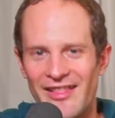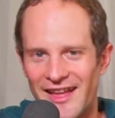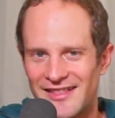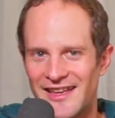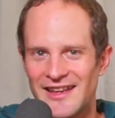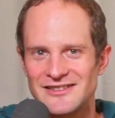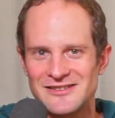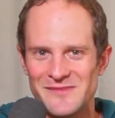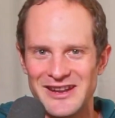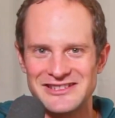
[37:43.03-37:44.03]
Like they get
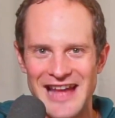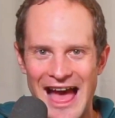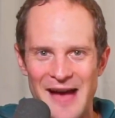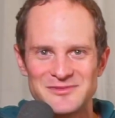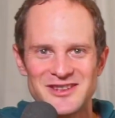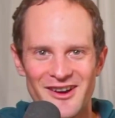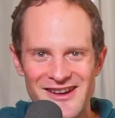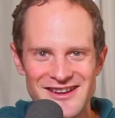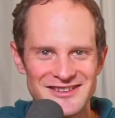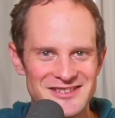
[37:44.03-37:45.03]
too many tabs
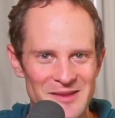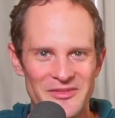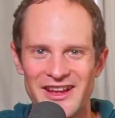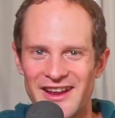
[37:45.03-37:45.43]
going or something,